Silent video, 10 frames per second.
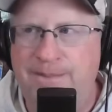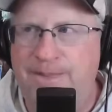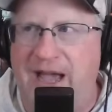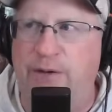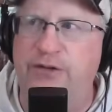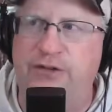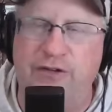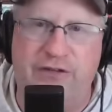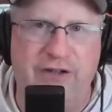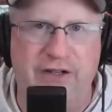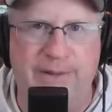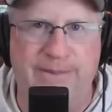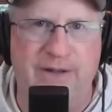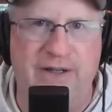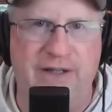That was just
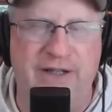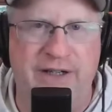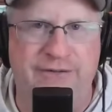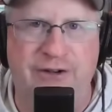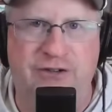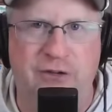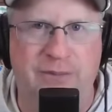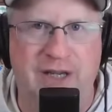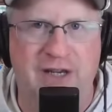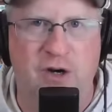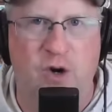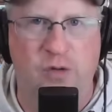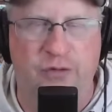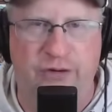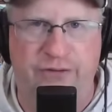an official being
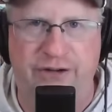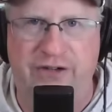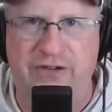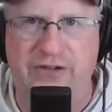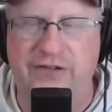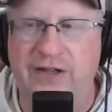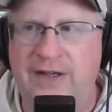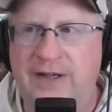over-officious.